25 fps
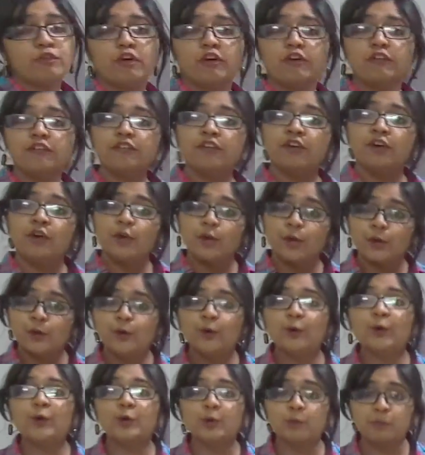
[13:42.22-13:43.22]
of
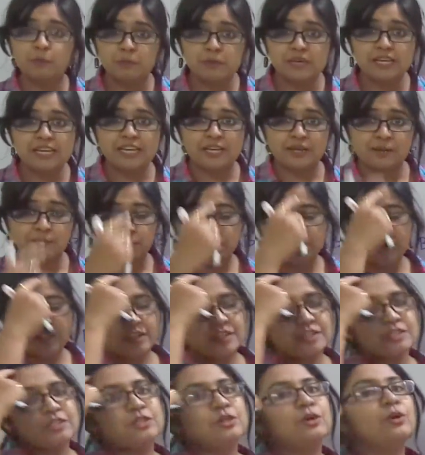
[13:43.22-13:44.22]
good B.
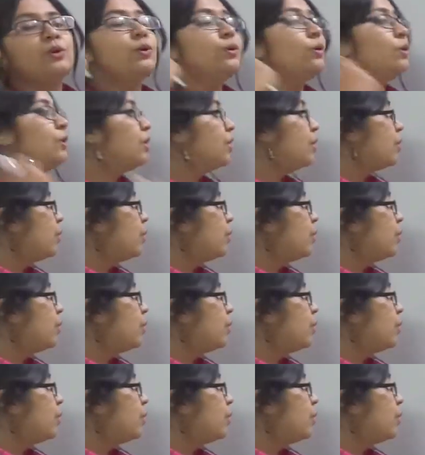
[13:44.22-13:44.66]
So